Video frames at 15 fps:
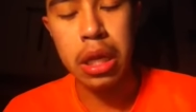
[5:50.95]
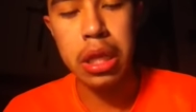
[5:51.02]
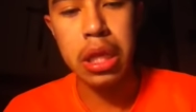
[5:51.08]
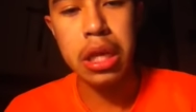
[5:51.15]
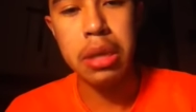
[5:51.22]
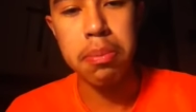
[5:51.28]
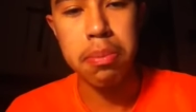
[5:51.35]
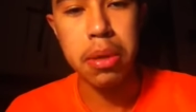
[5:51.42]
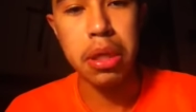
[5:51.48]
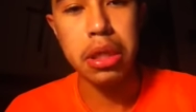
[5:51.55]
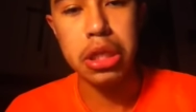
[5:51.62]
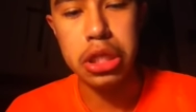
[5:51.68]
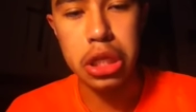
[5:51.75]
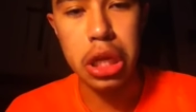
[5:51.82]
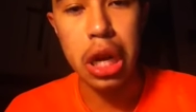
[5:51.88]
And then he beat
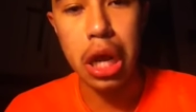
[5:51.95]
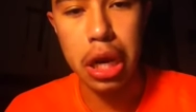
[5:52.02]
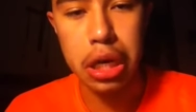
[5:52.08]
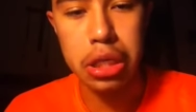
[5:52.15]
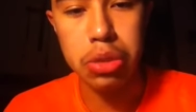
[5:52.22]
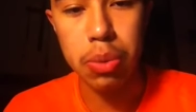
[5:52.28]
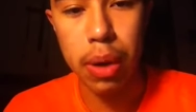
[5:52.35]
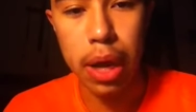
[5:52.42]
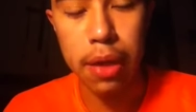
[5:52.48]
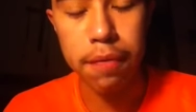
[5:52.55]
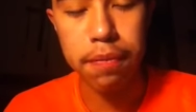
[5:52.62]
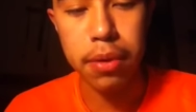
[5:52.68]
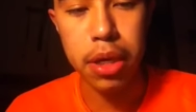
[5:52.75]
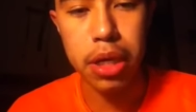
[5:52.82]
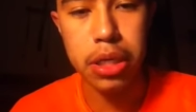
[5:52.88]
the shit out of his wife
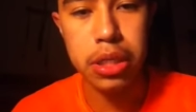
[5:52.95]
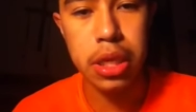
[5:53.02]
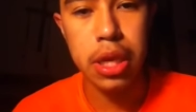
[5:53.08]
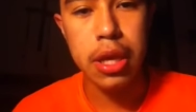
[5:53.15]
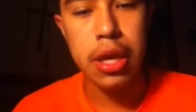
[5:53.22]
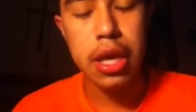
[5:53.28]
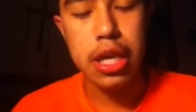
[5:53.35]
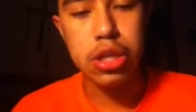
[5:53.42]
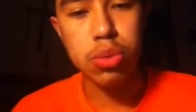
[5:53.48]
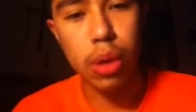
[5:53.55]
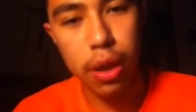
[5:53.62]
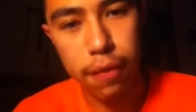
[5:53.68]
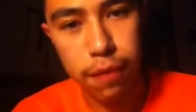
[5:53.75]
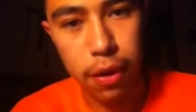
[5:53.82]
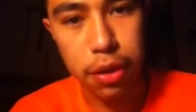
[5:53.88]
because his
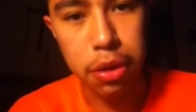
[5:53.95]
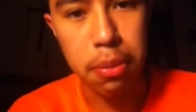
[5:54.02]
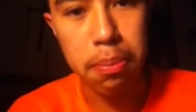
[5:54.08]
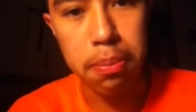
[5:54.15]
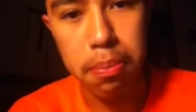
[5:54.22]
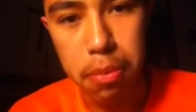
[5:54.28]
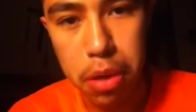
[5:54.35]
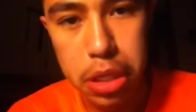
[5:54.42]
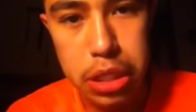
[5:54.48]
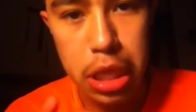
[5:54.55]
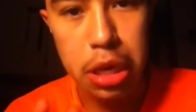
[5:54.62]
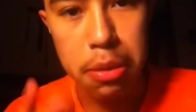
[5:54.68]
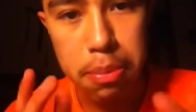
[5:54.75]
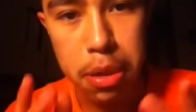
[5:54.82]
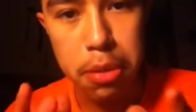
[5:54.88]
wife found the
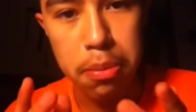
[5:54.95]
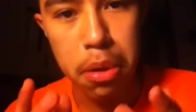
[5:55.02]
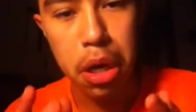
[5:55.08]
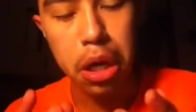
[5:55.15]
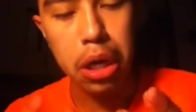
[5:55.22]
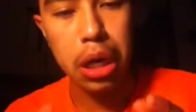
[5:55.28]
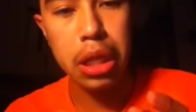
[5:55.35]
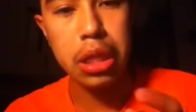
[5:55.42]
centipede book.